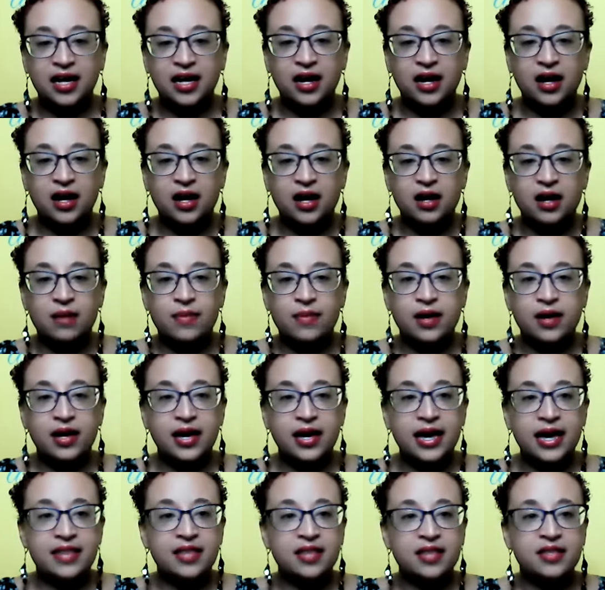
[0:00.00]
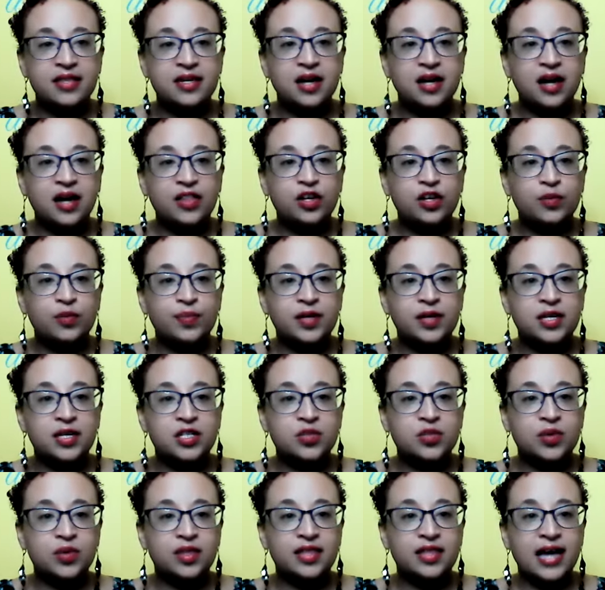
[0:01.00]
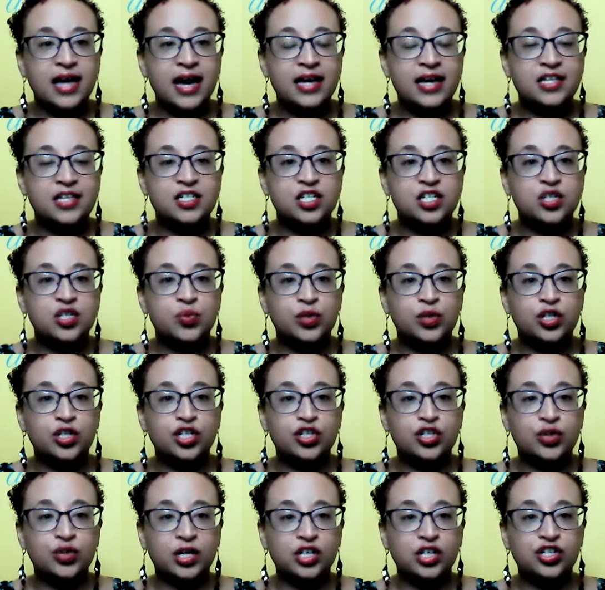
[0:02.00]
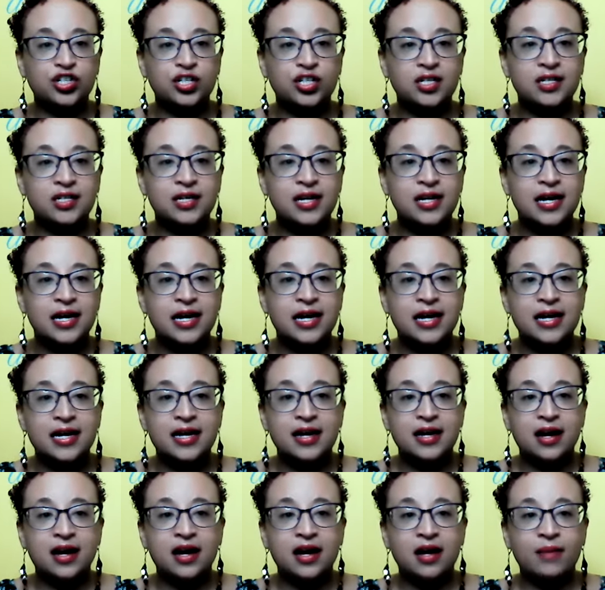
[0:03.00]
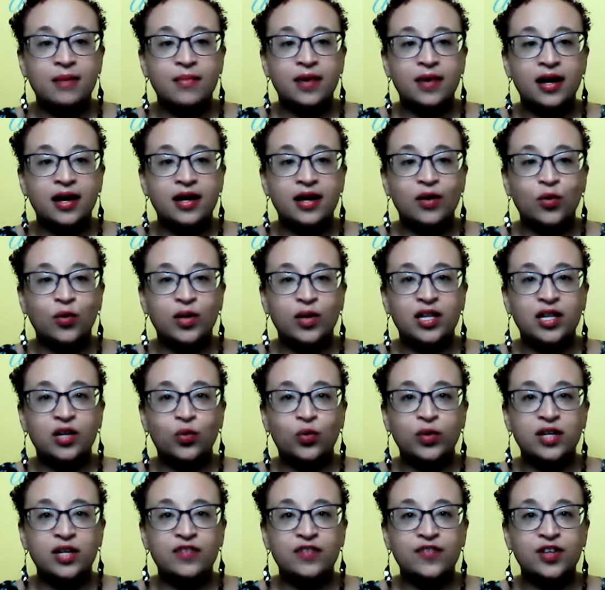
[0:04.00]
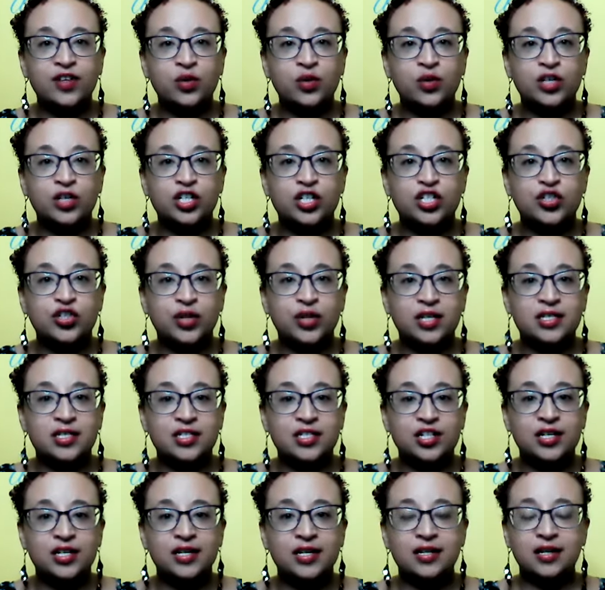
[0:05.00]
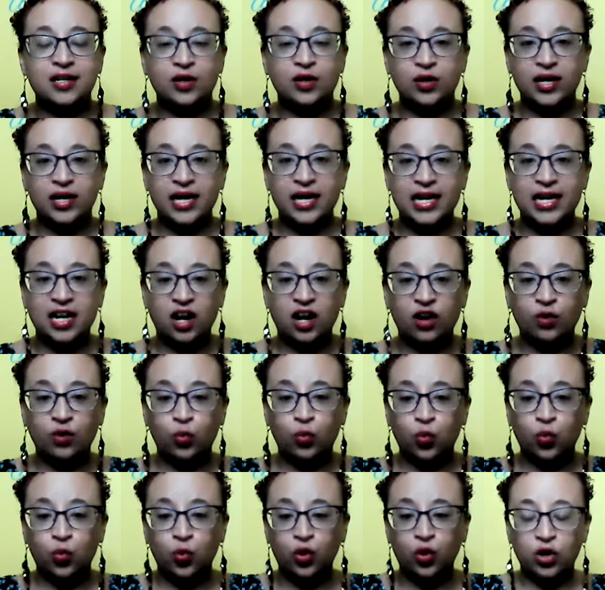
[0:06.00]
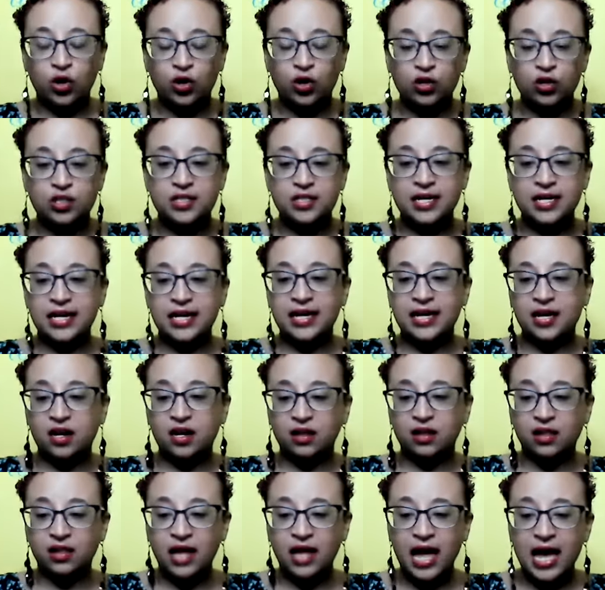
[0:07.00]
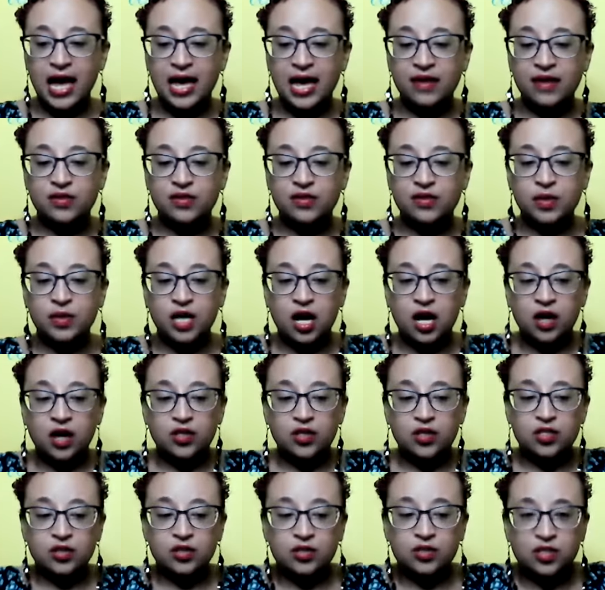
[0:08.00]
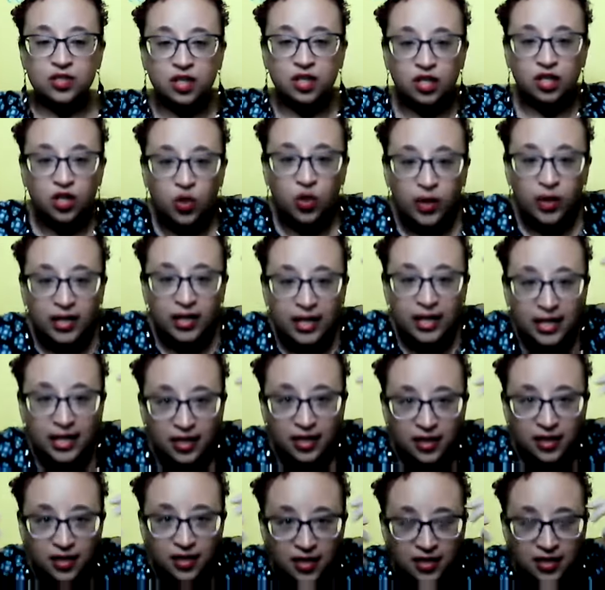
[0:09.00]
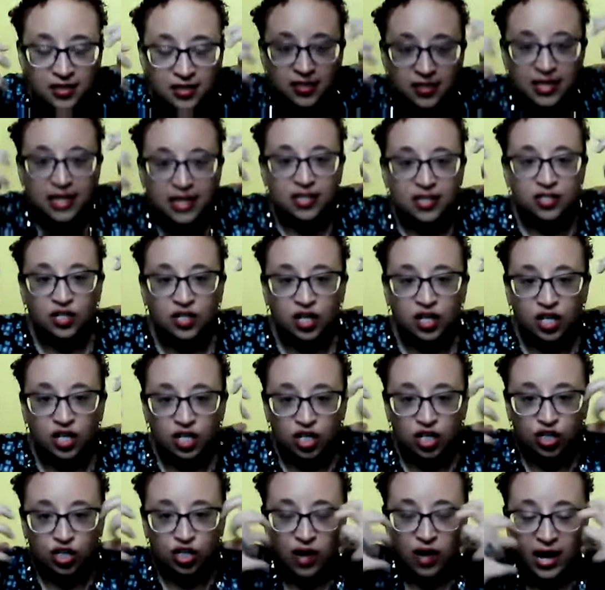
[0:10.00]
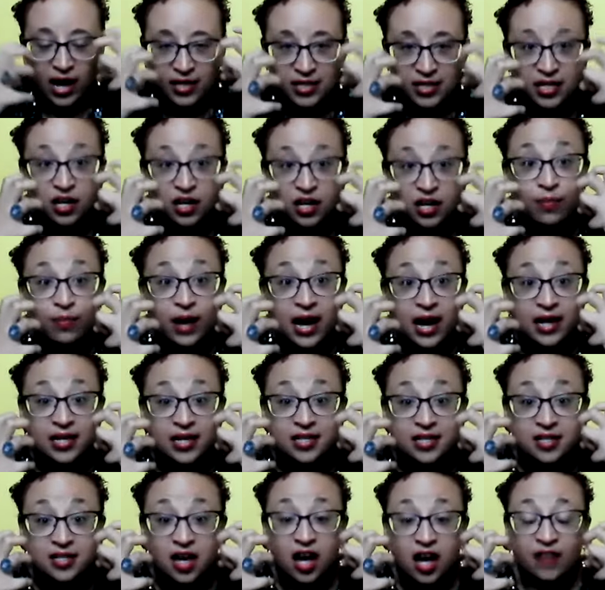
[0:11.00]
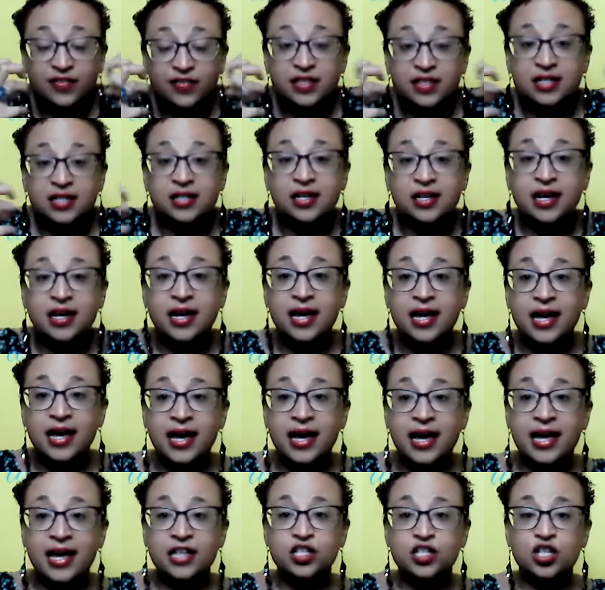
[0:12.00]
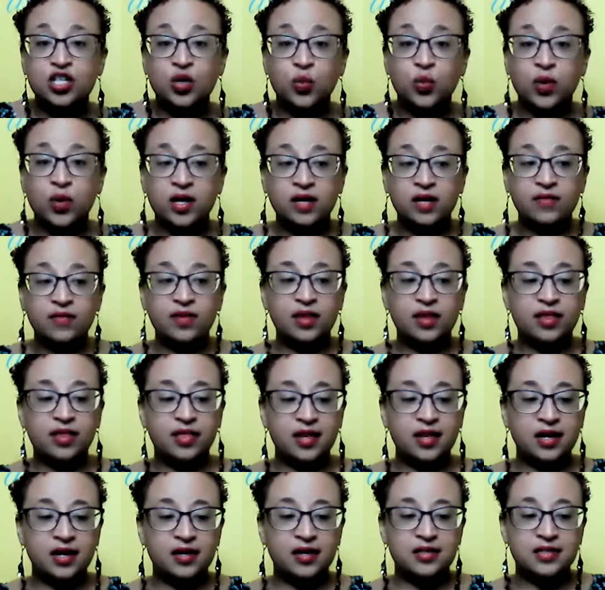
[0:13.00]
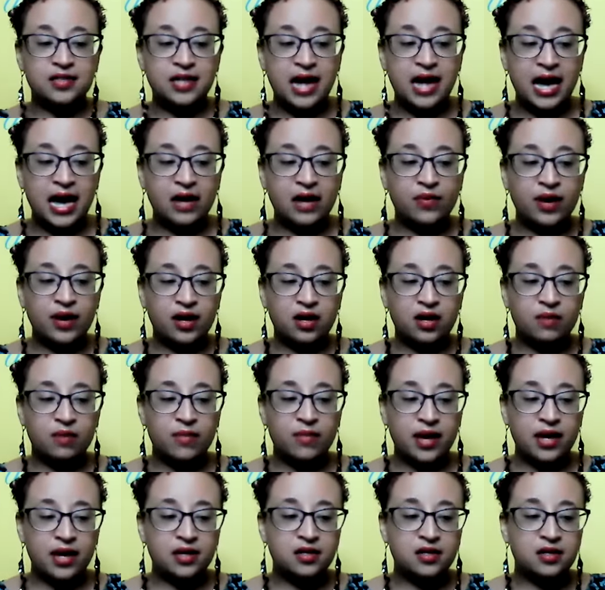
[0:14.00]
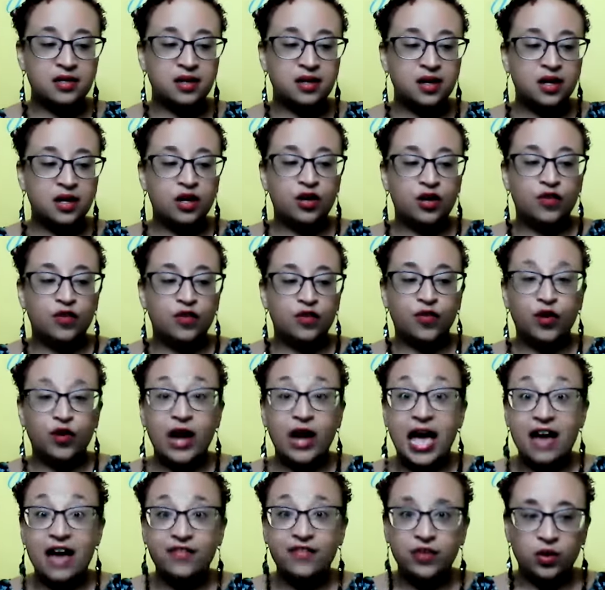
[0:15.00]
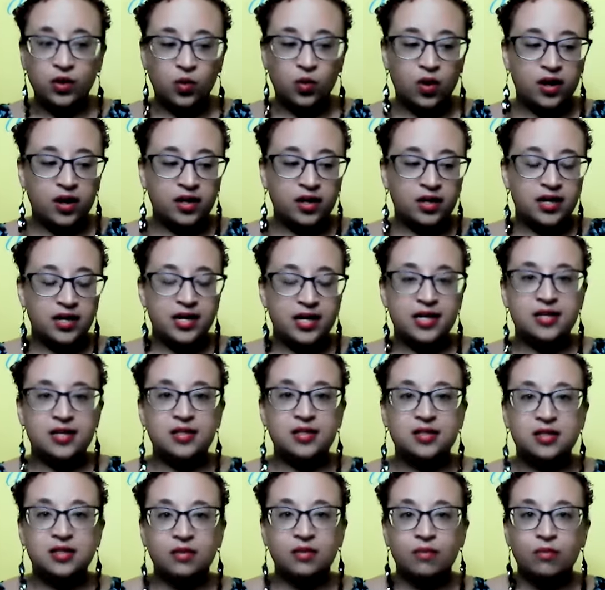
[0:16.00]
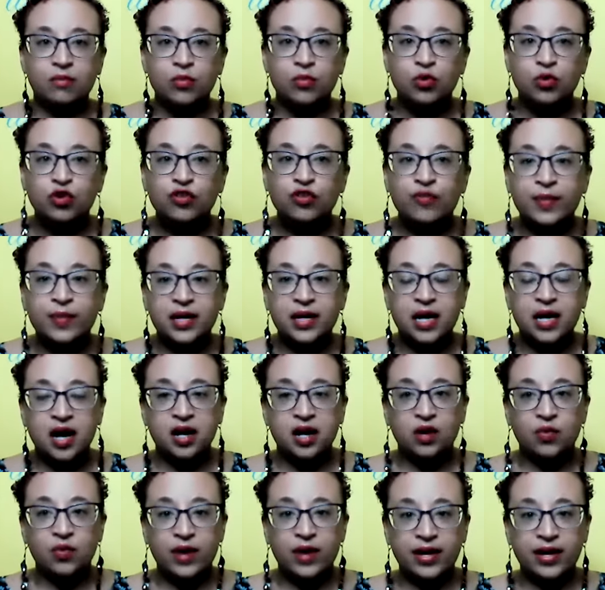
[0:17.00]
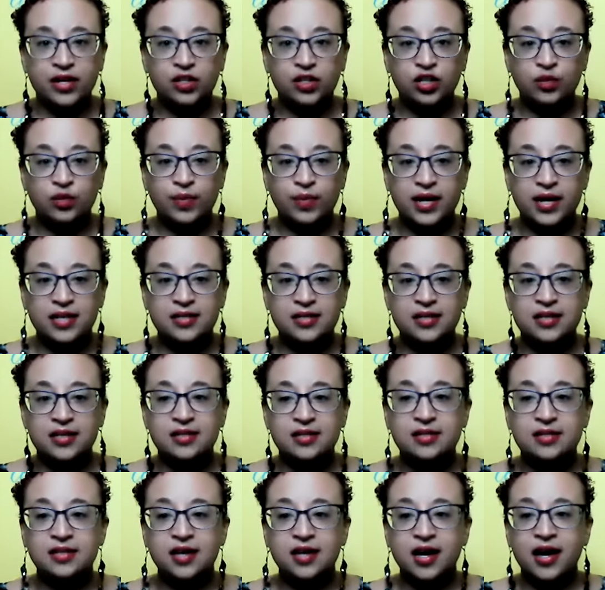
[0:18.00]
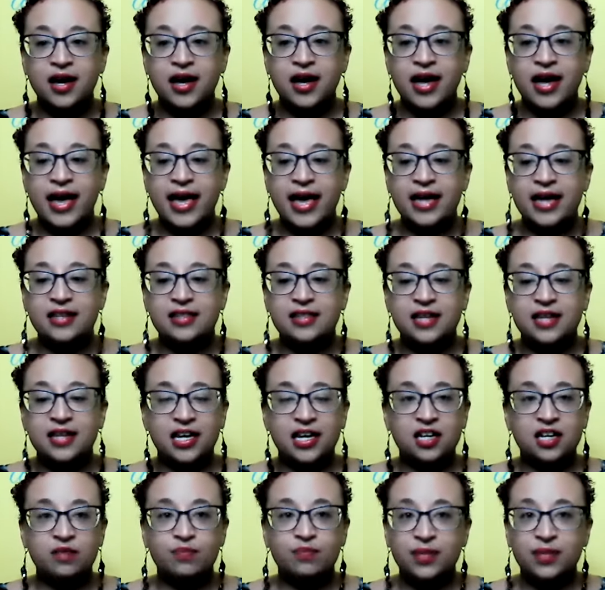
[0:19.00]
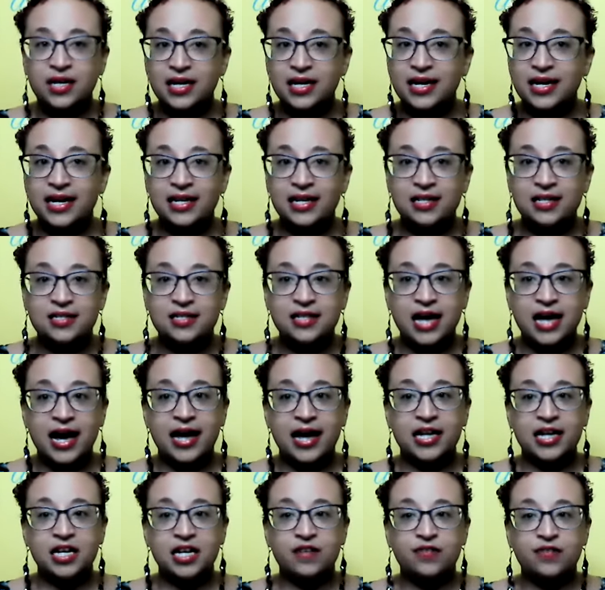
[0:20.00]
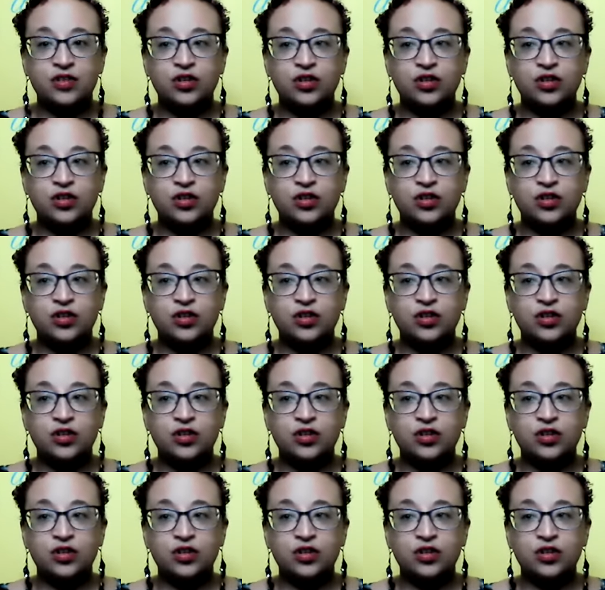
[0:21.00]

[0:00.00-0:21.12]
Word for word: Um, and then the other piece with that is this restriction. Um, when that we feel restriction in our worlds and in our lives, we also start going like this and start contracting our bodies often. And so, one of the things that I recommend for everyone is movement on a regular basis and it could be inside if